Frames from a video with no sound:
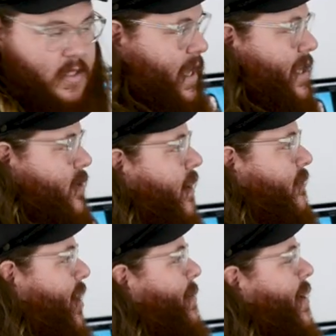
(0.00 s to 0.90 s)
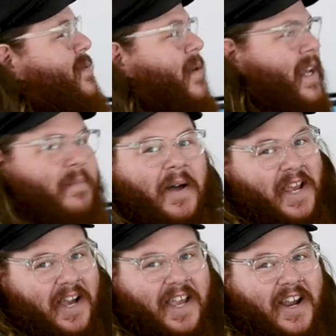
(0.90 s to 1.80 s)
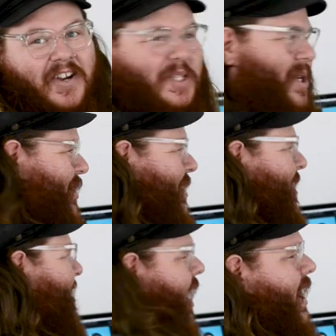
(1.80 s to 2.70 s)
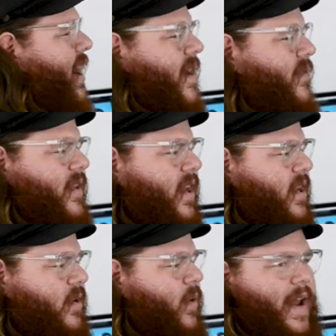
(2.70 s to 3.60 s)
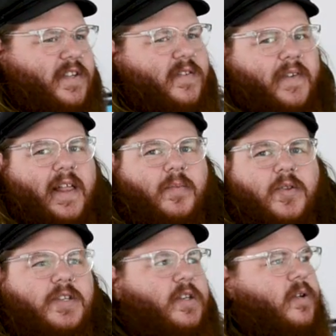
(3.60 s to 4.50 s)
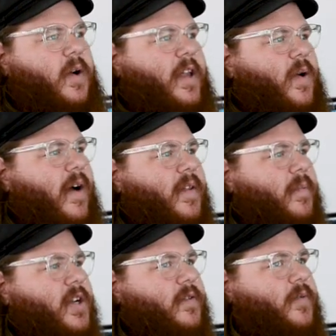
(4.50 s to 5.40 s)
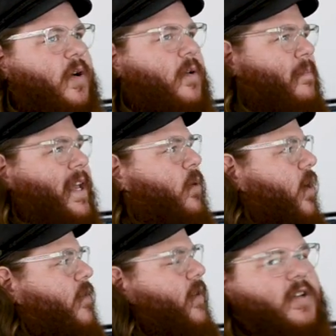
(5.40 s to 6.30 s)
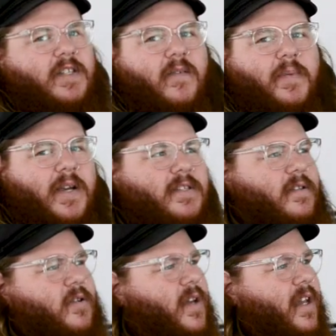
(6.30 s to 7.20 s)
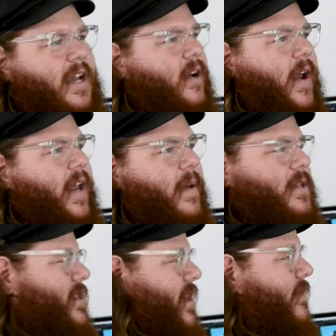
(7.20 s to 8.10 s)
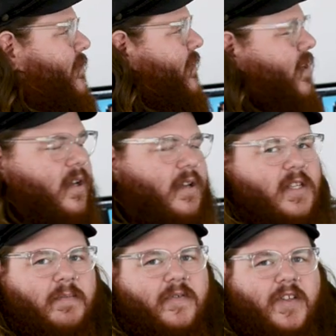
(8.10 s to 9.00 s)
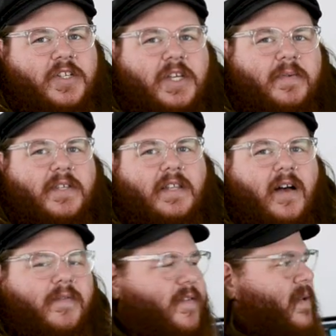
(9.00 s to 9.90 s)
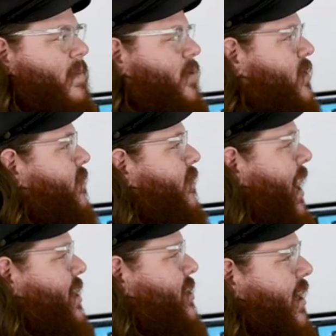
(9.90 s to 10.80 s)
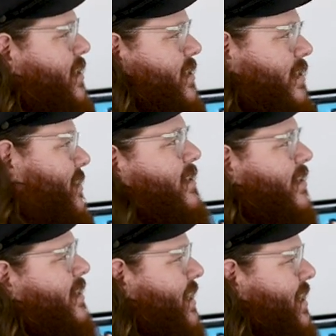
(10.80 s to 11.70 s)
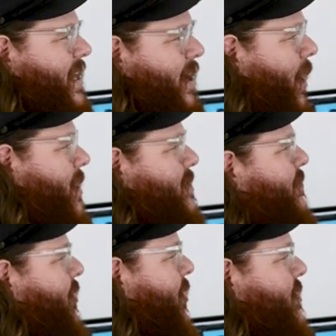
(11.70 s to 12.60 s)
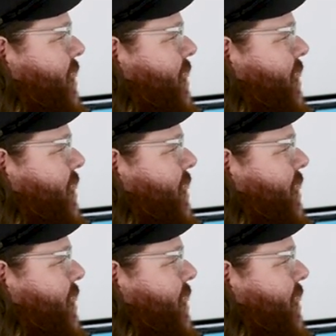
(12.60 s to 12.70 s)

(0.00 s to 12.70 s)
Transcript: that's how I feel about spending money on gear too. I, I feel like whatever's available to you and you have the budget for, make it work for yourself because you can get great images out of some of the cheapest stuff. I've seen people use flashlights and get awesome photos.